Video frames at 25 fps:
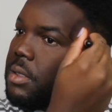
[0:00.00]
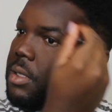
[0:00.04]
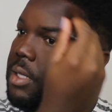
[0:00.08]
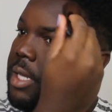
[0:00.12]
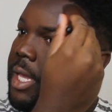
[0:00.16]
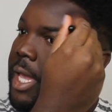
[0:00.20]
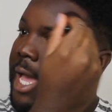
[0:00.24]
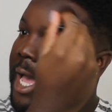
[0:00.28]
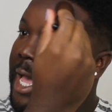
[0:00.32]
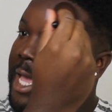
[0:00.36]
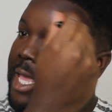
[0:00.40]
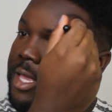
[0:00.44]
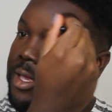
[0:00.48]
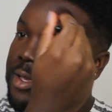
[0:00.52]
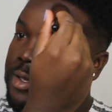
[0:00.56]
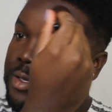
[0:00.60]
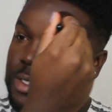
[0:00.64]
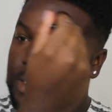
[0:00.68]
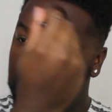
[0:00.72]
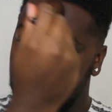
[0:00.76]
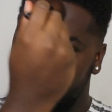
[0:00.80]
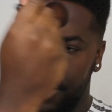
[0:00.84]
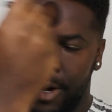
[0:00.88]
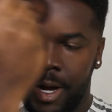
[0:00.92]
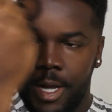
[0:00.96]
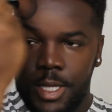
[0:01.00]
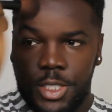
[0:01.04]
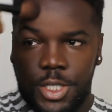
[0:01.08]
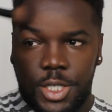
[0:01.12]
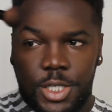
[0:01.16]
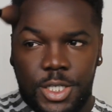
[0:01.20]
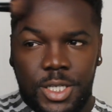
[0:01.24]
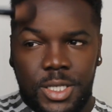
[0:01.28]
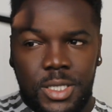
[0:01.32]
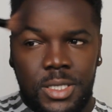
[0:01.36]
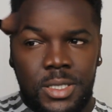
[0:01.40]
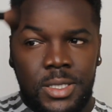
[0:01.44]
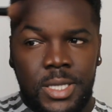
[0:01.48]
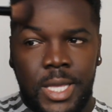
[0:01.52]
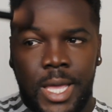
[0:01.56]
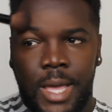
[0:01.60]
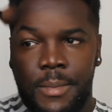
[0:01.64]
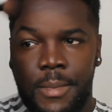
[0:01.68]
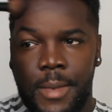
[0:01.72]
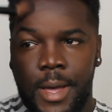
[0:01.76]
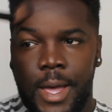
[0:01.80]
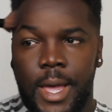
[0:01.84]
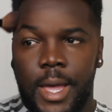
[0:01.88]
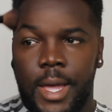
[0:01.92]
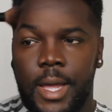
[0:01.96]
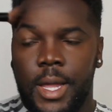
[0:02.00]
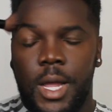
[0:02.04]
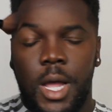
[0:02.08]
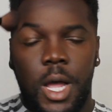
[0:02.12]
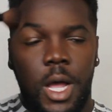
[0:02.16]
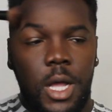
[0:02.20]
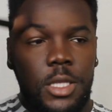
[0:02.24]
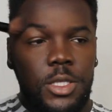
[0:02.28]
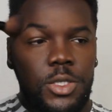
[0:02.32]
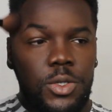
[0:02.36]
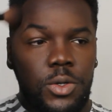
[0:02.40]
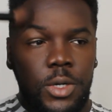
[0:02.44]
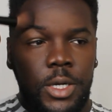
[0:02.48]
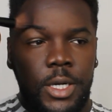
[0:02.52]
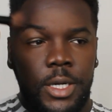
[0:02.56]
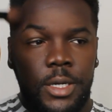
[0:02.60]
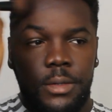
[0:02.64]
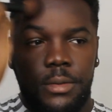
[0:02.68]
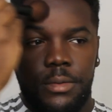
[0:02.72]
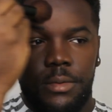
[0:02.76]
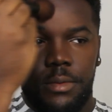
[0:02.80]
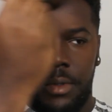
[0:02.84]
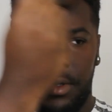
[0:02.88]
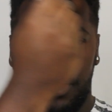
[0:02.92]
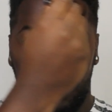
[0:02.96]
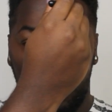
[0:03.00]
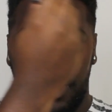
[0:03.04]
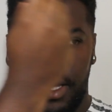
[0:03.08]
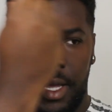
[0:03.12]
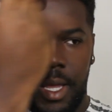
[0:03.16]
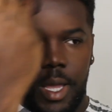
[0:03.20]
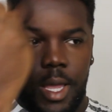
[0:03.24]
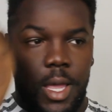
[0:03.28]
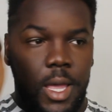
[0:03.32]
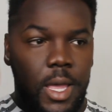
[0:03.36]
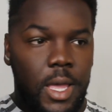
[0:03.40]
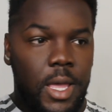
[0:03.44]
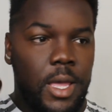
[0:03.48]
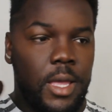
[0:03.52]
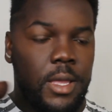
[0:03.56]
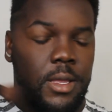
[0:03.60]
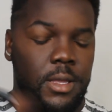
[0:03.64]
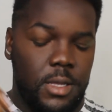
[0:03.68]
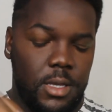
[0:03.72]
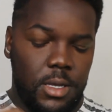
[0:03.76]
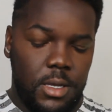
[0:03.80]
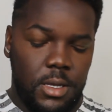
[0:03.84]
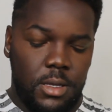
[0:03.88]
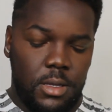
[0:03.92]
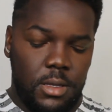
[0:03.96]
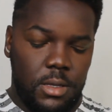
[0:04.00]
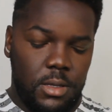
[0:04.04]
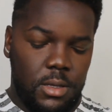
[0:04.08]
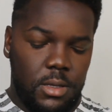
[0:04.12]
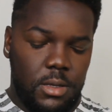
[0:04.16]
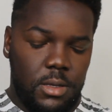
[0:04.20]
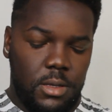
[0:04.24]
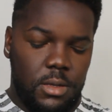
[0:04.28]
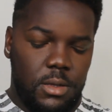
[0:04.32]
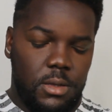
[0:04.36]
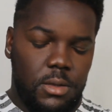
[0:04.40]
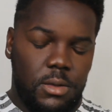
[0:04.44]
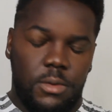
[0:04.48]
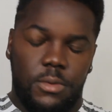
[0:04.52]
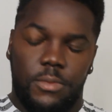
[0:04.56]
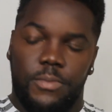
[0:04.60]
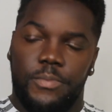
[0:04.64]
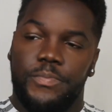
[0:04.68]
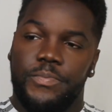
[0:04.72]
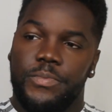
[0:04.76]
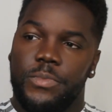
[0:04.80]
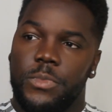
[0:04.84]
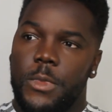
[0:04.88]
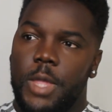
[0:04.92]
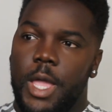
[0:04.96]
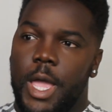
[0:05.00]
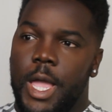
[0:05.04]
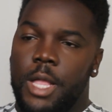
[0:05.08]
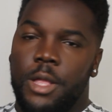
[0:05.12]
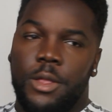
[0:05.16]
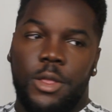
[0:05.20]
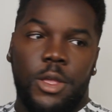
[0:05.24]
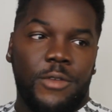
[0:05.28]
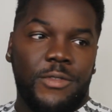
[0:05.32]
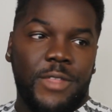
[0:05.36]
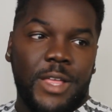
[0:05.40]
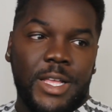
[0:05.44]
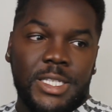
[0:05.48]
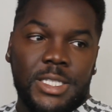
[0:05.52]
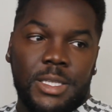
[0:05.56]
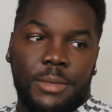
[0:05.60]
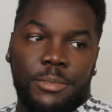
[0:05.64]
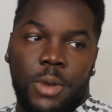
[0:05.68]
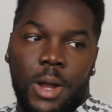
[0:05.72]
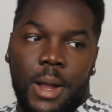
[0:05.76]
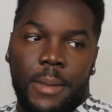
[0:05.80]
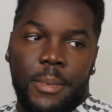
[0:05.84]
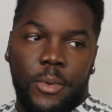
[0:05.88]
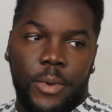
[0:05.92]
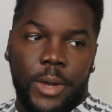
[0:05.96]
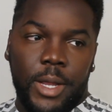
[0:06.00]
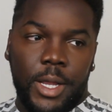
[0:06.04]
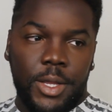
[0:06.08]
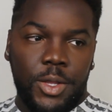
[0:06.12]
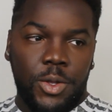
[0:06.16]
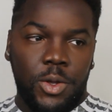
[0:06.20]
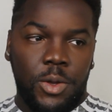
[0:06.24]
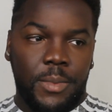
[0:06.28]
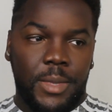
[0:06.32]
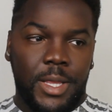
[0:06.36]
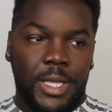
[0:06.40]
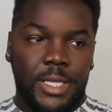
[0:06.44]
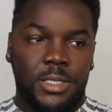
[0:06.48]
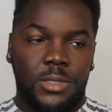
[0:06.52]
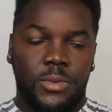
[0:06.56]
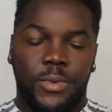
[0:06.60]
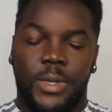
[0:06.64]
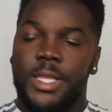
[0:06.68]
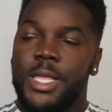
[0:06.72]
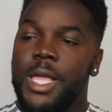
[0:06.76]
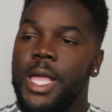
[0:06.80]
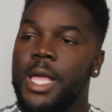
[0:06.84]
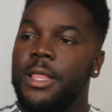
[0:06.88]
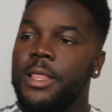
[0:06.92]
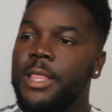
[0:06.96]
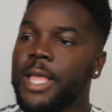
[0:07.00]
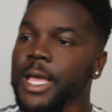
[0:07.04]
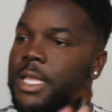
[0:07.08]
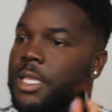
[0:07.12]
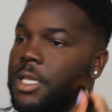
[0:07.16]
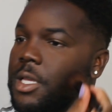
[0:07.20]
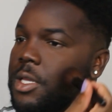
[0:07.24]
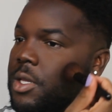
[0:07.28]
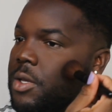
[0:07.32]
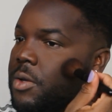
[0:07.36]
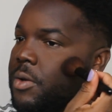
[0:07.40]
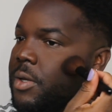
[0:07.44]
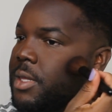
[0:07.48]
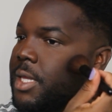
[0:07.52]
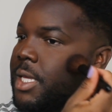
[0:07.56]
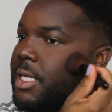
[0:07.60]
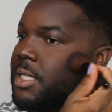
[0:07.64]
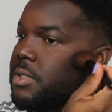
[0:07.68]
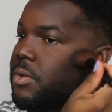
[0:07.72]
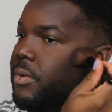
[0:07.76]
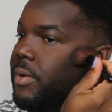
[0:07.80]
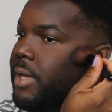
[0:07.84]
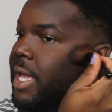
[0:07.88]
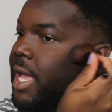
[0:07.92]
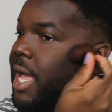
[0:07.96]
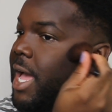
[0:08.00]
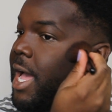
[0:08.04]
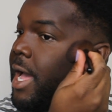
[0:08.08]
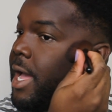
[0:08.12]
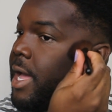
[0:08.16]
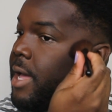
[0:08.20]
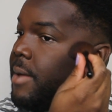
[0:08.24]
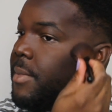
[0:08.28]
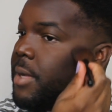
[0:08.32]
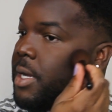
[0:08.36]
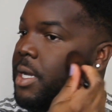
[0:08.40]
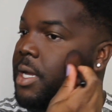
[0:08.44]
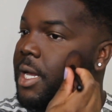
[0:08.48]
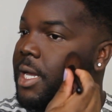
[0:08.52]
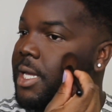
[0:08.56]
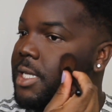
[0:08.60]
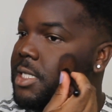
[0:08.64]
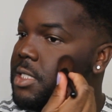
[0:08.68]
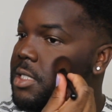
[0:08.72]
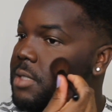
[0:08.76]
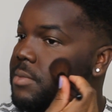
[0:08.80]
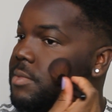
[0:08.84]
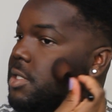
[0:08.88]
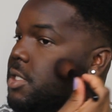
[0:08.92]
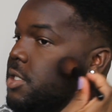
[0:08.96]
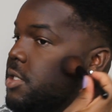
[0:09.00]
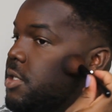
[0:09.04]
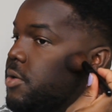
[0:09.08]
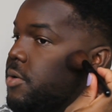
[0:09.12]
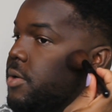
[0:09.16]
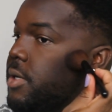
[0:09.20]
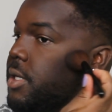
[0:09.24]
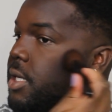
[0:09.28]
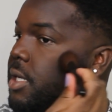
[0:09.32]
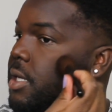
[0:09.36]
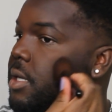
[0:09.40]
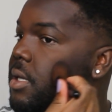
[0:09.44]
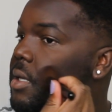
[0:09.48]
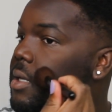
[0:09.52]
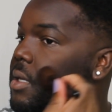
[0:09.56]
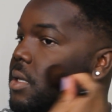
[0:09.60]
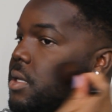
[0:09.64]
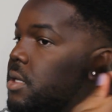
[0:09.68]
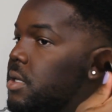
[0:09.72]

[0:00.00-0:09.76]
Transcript: Yeah, I used bronzer to set my contour, and I don't know if that's the proper way to do it, but that's the way that I like to do it. That's the way I am accustomed to doing it.